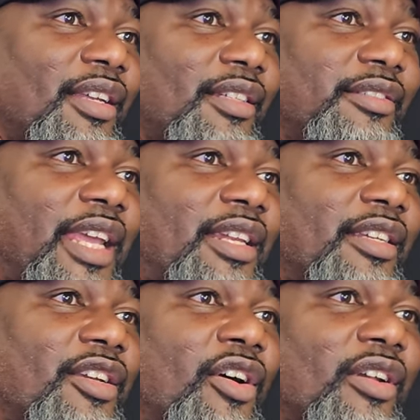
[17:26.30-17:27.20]

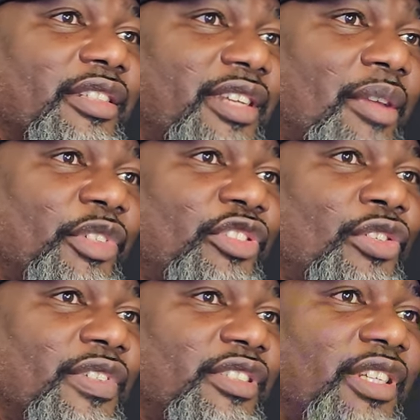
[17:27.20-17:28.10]
Jalen Carter, Jameis
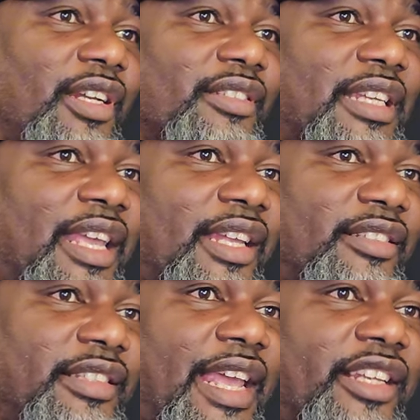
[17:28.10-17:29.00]
Dubin Johnson,
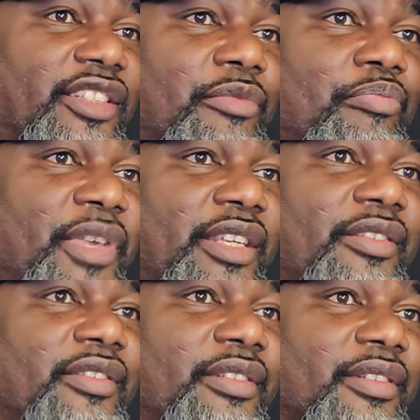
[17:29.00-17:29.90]
and Jackson
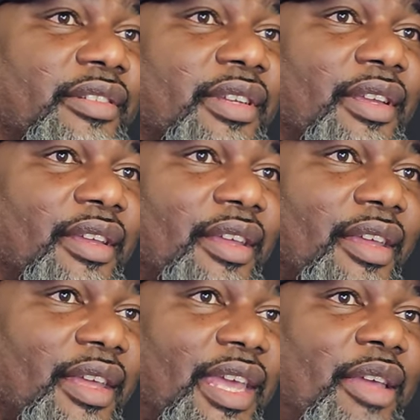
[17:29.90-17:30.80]
Meeks
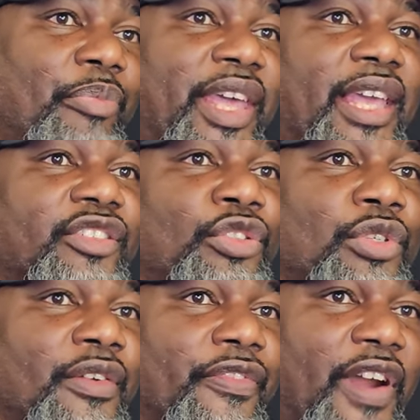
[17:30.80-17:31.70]
had passed
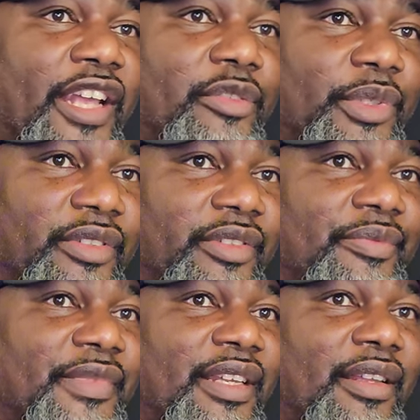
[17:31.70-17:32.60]
due
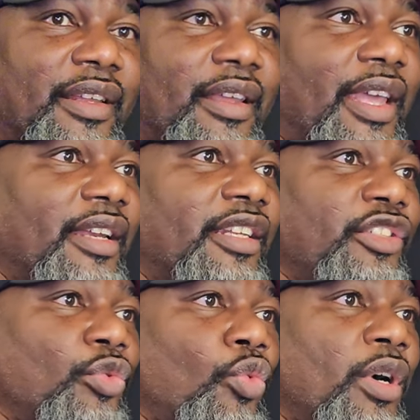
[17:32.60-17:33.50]
infractions. At
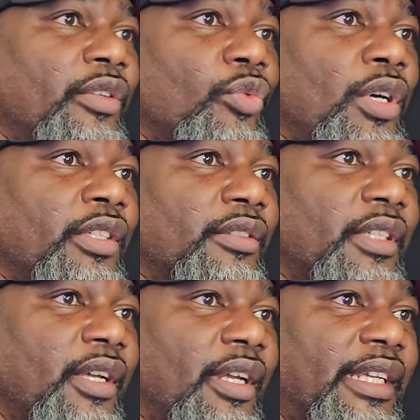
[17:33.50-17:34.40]
least one was
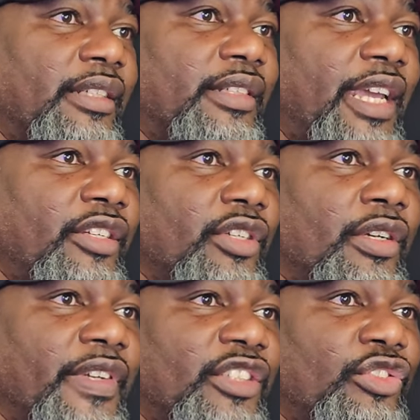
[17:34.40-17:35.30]
in danger
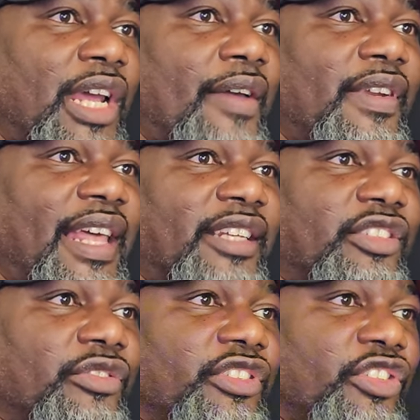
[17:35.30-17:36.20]
of his driver's
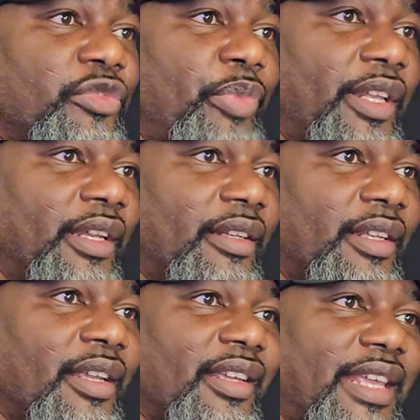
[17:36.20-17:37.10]
license suspended.
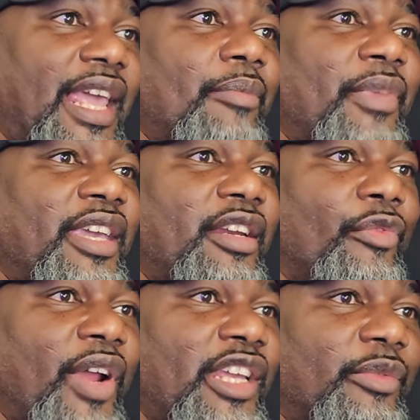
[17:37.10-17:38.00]
Gant made
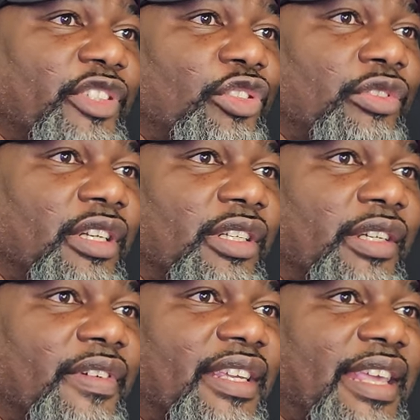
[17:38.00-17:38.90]
arrangements to
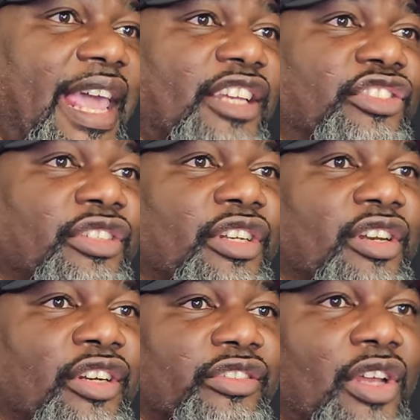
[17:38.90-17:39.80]
deliver cash to the
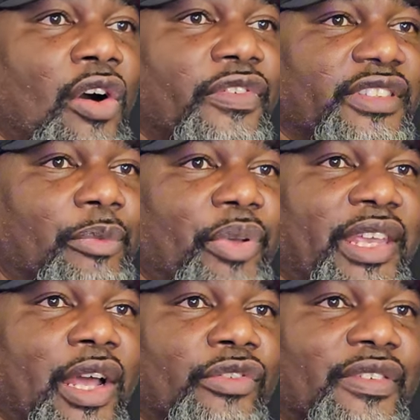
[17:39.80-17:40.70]
clerk's office and
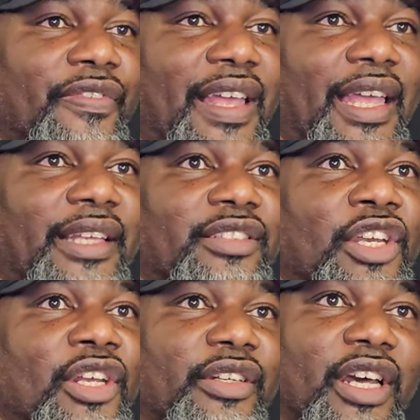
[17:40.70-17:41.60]
pay off the fines.
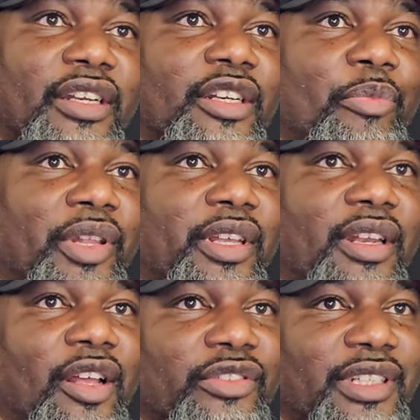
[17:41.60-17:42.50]
None of the players
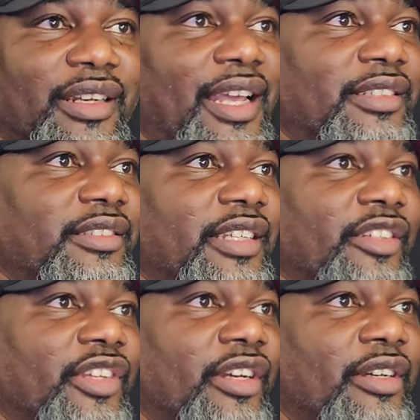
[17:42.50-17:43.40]
lost their license
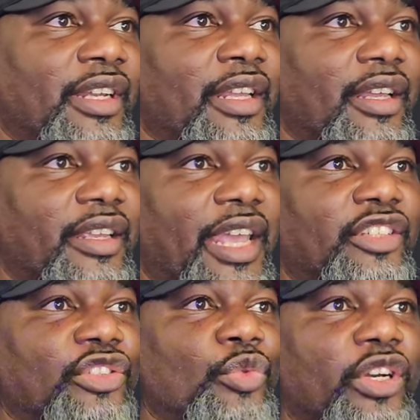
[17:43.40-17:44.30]
and their
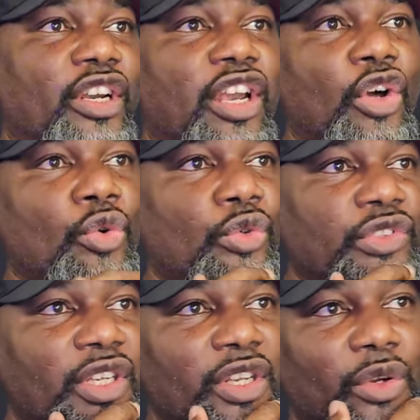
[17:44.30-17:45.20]
cases were
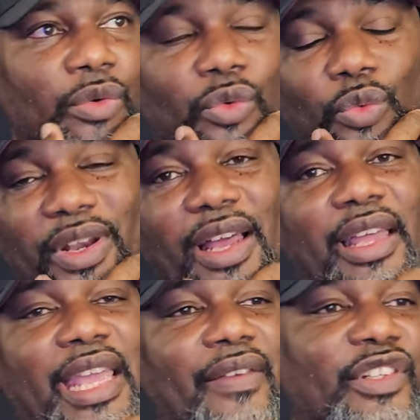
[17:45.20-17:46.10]
closed without
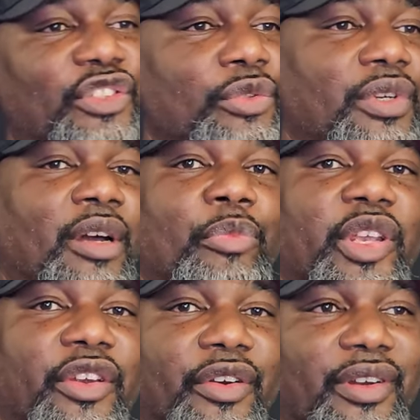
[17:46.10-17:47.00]
having to
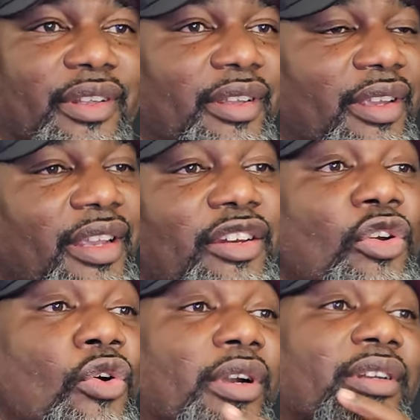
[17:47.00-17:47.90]
appear in
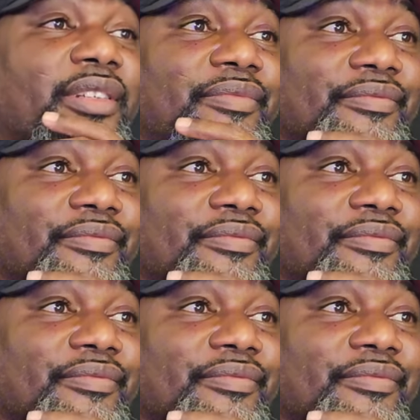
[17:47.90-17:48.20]
court.